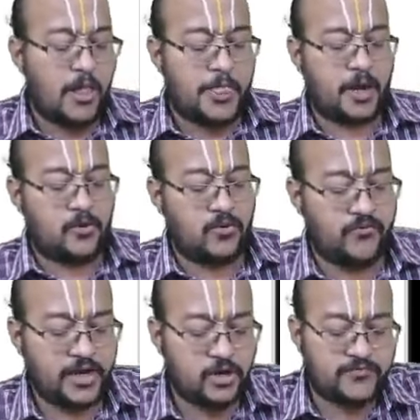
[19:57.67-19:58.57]
Now,
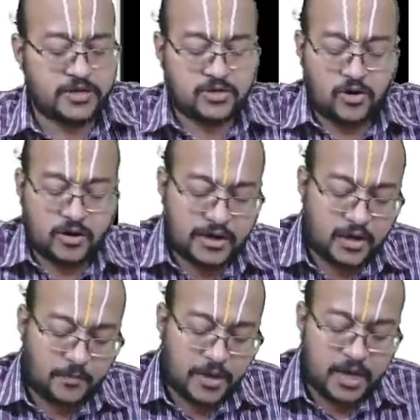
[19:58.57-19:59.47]
value of the stock under
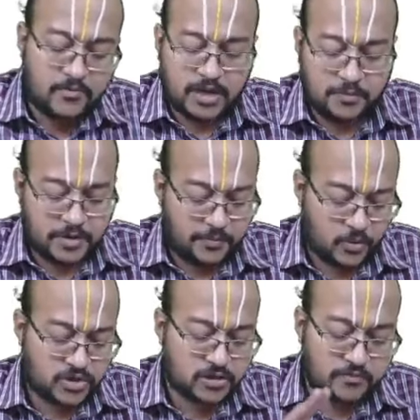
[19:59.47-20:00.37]
PE multiple approach.